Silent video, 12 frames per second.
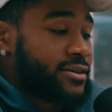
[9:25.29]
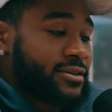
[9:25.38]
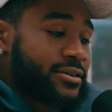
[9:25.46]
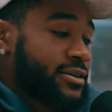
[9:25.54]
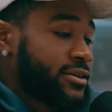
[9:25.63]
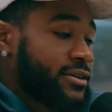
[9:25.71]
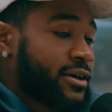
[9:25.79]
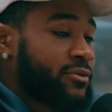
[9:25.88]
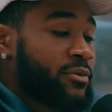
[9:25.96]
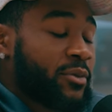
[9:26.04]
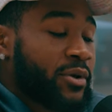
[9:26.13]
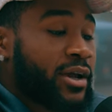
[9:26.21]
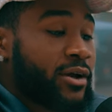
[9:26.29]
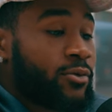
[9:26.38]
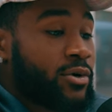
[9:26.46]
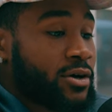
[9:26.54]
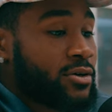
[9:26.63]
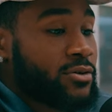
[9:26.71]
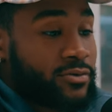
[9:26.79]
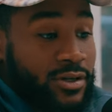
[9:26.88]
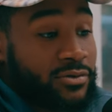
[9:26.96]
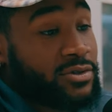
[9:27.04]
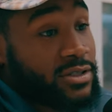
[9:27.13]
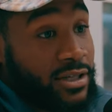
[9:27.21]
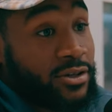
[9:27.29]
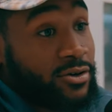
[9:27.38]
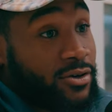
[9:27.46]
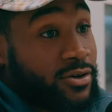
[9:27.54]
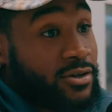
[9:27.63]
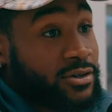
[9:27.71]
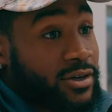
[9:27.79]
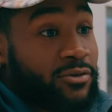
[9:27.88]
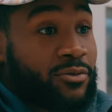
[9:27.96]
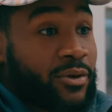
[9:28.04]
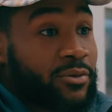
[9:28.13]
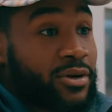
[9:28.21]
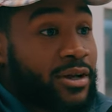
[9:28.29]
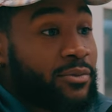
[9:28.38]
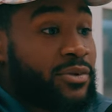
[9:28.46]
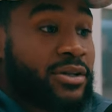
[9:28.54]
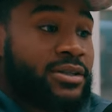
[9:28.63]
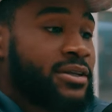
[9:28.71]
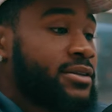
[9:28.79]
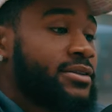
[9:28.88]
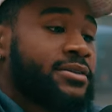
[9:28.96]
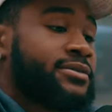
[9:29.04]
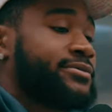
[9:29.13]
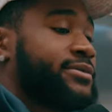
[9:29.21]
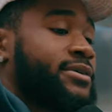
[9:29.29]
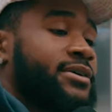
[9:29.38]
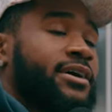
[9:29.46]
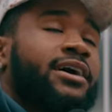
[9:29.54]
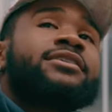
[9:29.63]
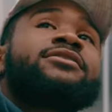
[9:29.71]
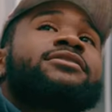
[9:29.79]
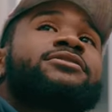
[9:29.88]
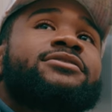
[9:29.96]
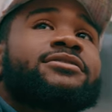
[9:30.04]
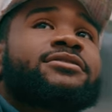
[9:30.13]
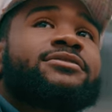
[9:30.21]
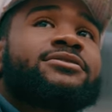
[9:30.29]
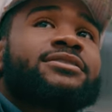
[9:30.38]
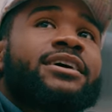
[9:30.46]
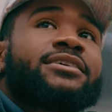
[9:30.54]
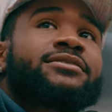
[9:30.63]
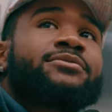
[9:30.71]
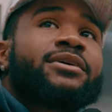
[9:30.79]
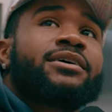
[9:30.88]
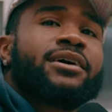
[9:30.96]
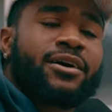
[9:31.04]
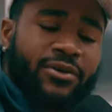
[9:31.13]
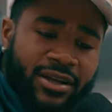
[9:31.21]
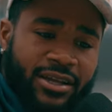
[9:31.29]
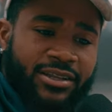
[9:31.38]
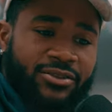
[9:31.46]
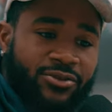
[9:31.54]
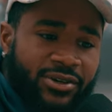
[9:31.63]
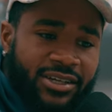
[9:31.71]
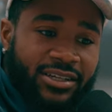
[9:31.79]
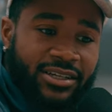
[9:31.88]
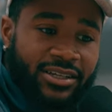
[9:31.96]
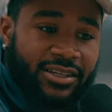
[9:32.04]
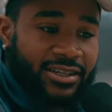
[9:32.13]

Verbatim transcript: Yeah, I remember I had one good run. It was ten yards. I remember that. But then I look at the stats. I'm like, how I get three? Three,